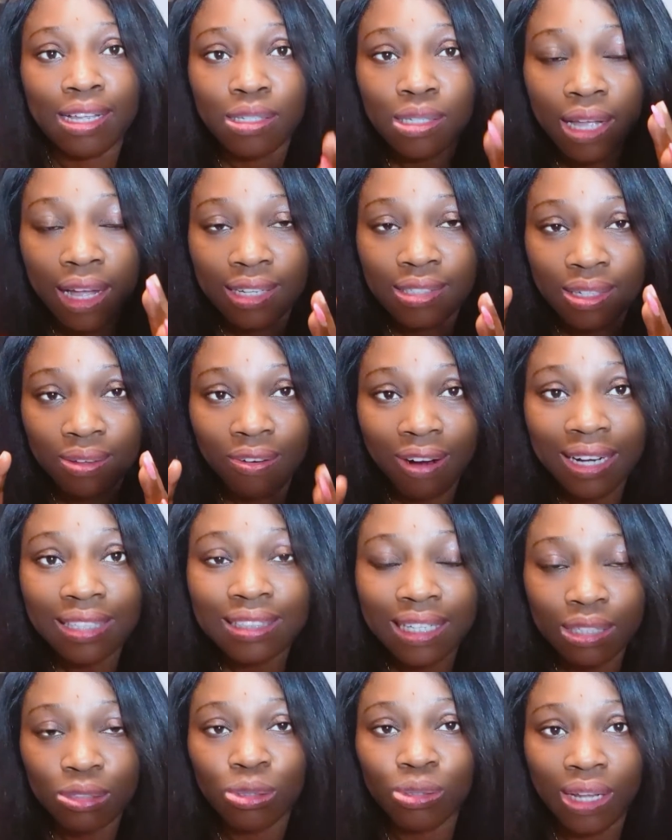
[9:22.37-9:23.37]
has
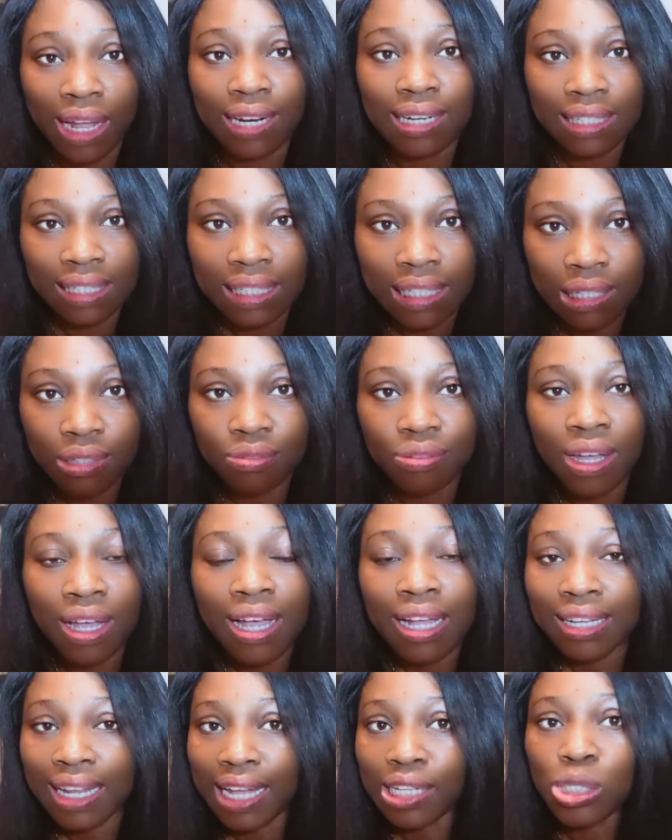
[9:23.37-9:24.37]
granted you that leave.
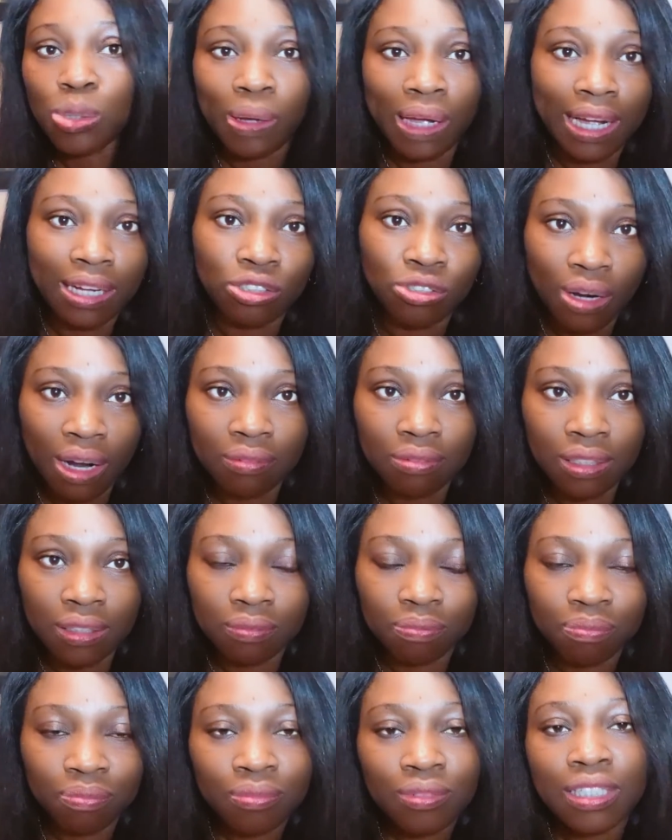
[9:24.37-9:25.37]
That's why you're
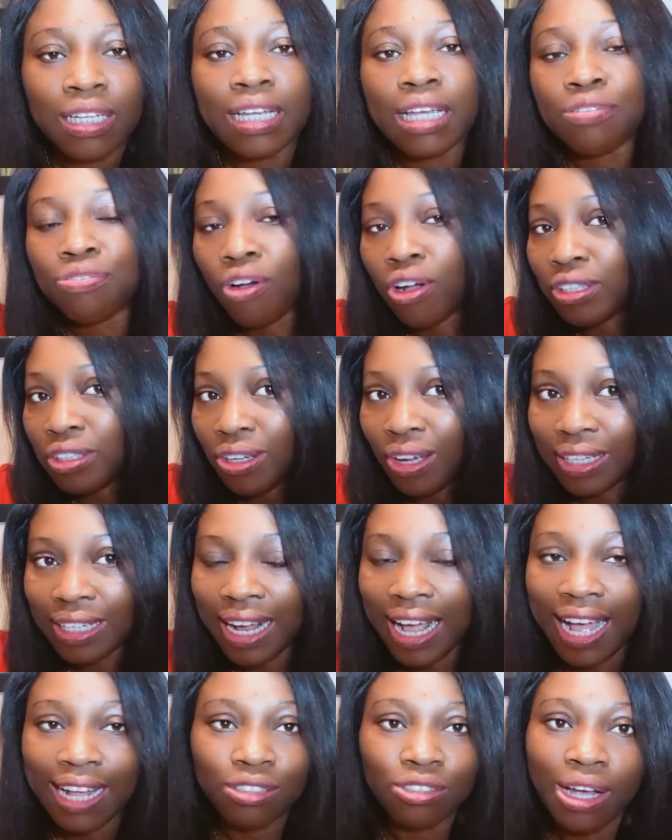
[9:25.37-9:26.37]
traveling. If on the
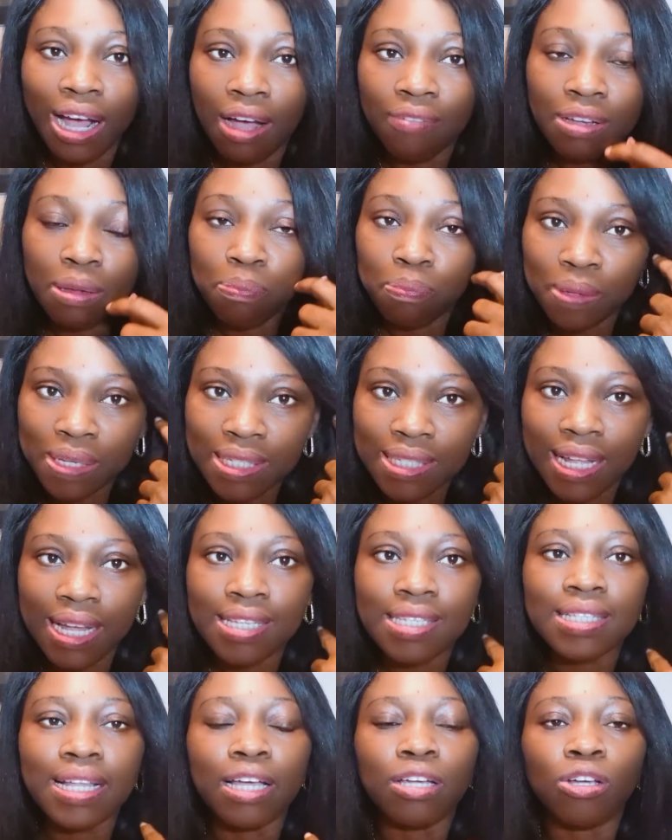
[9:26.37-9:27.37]
other hand, you have a
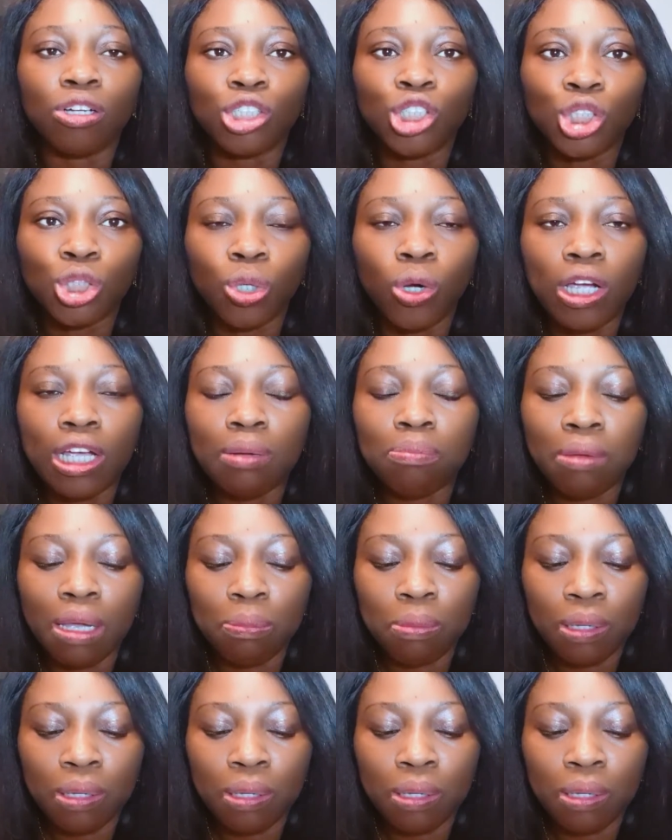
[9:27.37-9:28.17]
business, then you're showing